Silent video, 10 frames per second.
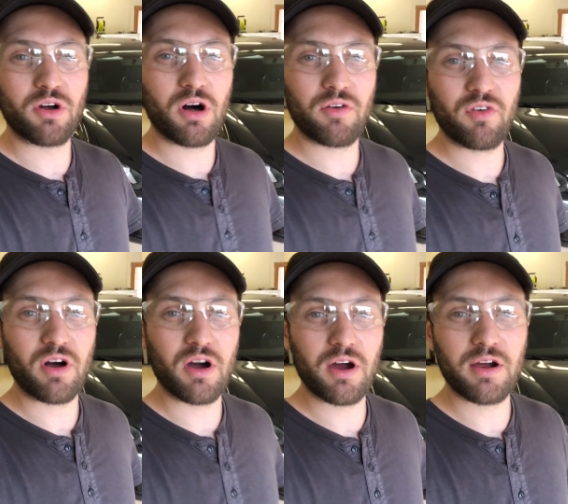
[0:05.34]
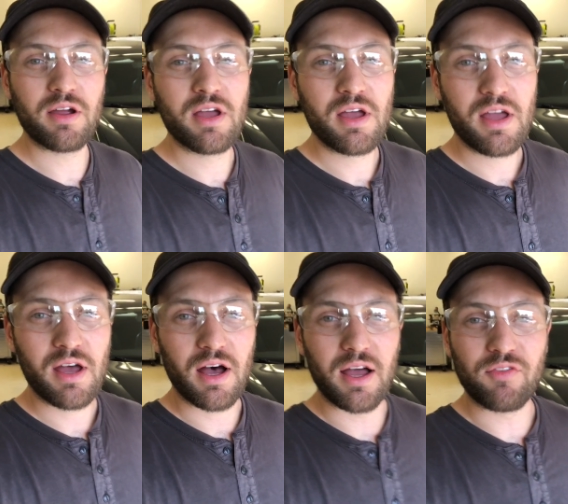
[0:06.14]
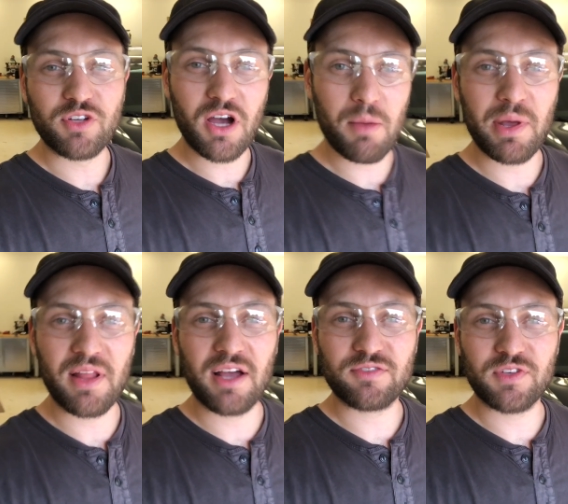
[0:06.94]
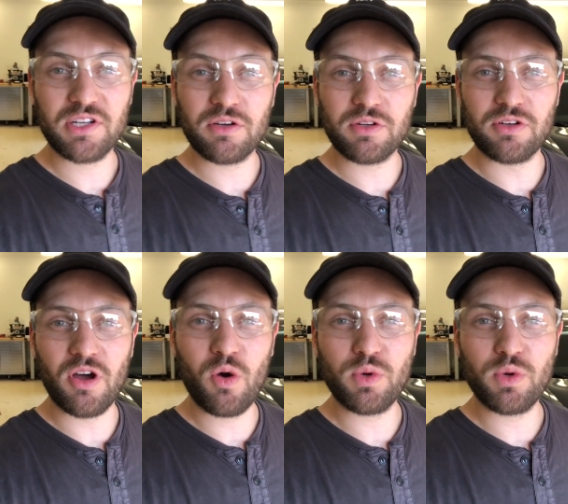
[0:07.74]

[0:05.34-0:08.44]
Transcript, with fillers: Golf R. Uh, if you caught my last video, you know